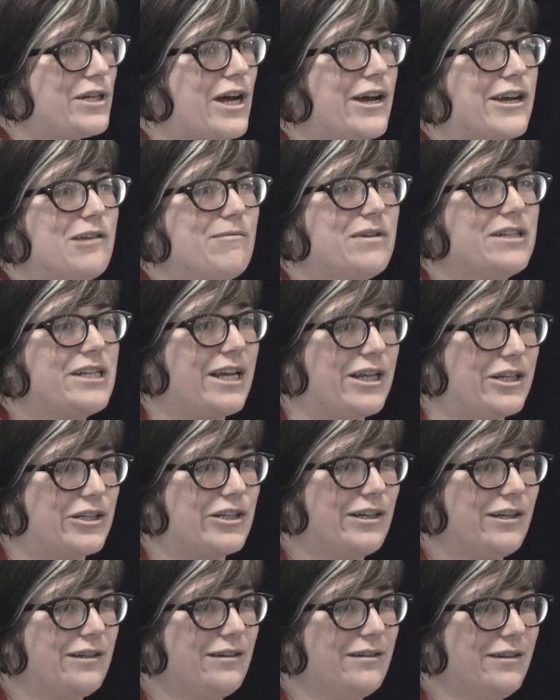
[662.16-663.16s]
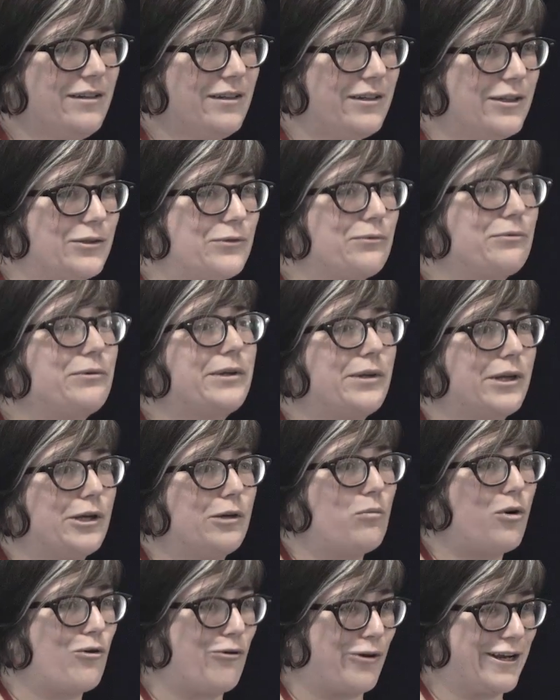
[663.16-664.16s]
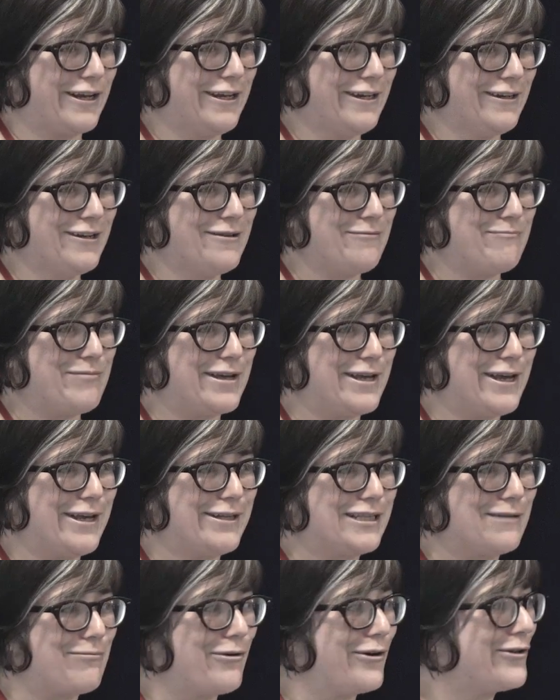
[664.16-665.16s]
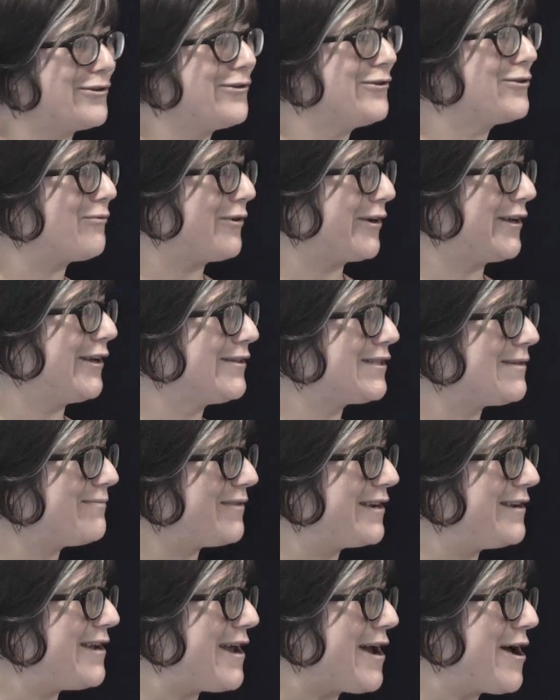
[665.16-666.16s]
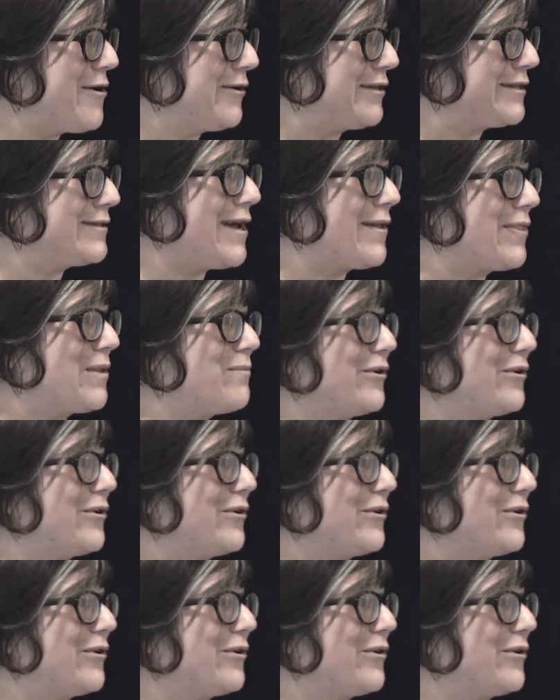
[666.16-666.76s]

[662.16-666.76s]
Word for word: documentation is really important because the person who's working on something now is not the